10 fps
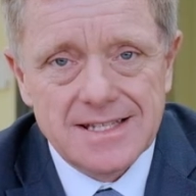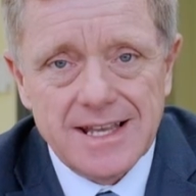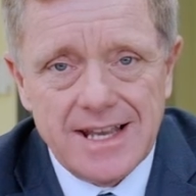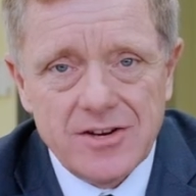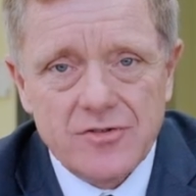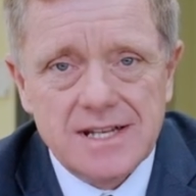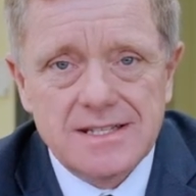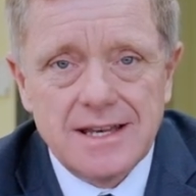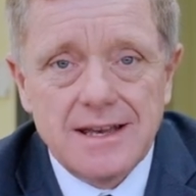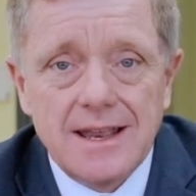
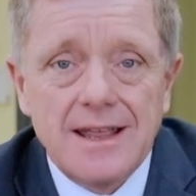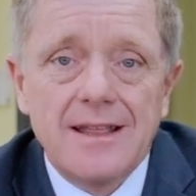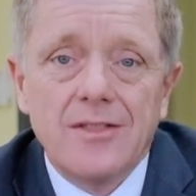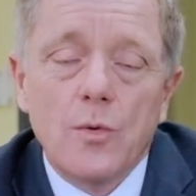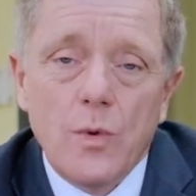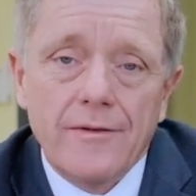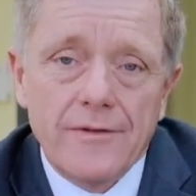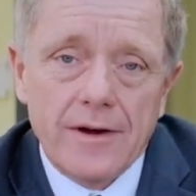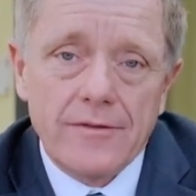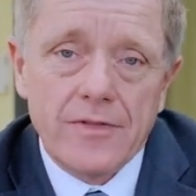interested in the
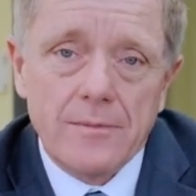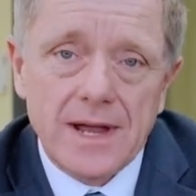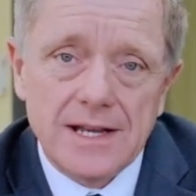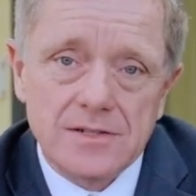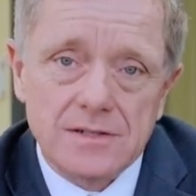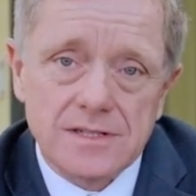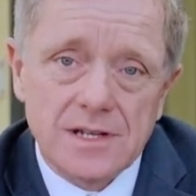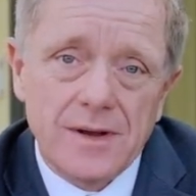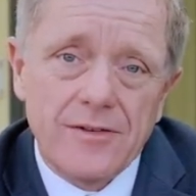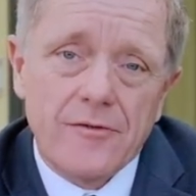welfare of the patient. So
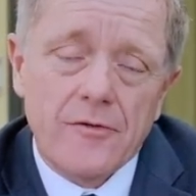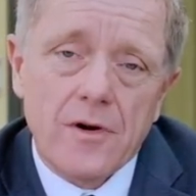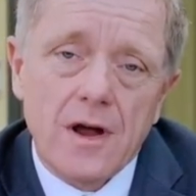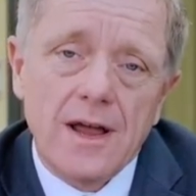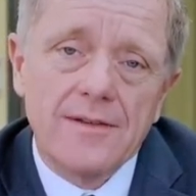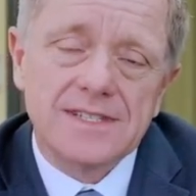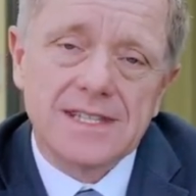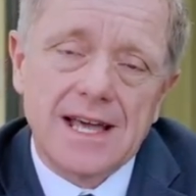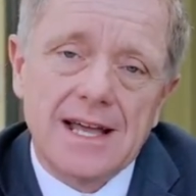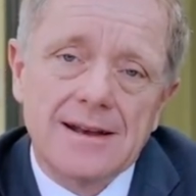it drives
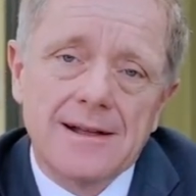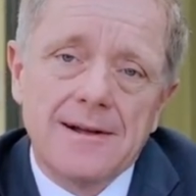that